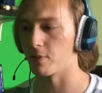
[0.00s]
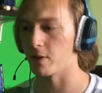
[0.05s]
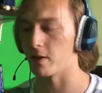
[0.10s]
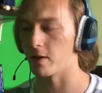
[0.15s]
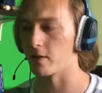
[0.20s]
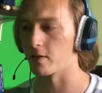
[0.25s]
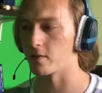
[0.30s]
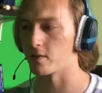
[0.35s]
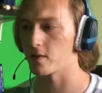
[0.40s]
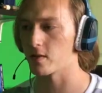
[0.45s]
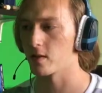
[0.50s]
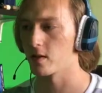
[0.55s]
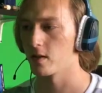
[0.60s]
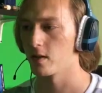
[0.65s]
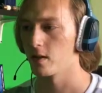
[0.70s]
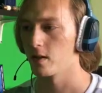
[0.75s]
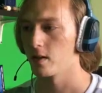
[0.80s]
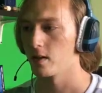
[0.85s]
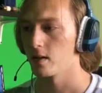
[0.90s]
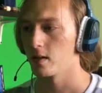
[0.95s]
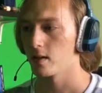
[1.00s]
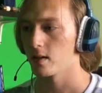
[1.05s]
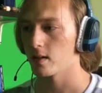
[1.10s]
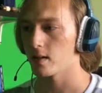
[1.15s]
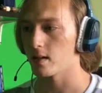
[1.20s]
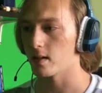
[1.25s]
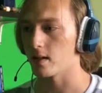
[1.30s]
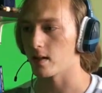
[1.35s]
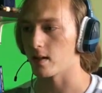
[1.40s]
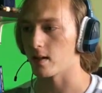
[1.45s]
players,
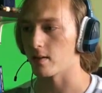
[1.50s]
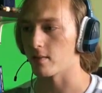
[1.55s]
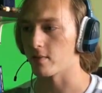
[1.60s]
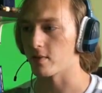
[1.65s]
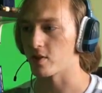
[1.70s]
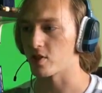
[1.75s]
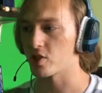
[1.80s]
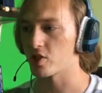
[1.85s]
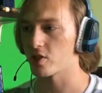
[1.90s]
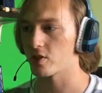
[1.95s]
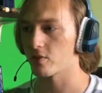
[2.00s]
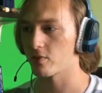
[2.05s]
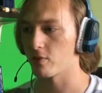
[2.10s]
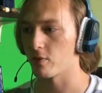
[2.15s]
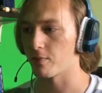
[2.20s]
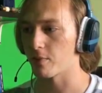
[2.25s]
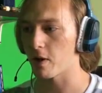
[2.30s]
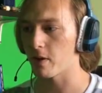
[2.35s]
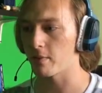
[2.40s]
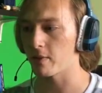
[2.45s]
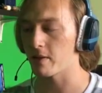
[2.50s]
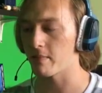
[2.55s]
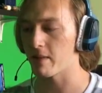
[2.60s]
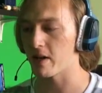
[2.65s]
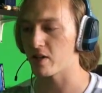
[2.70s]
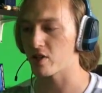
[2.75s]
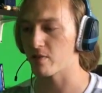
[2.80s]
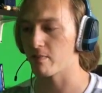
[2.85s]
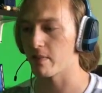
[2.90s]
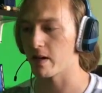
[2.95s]
uh, which will probably
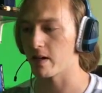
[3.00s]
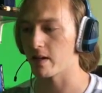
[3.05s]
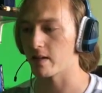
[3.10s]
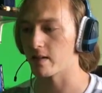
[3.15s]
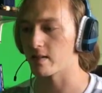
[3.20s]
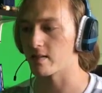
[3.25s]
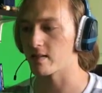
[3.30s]
match my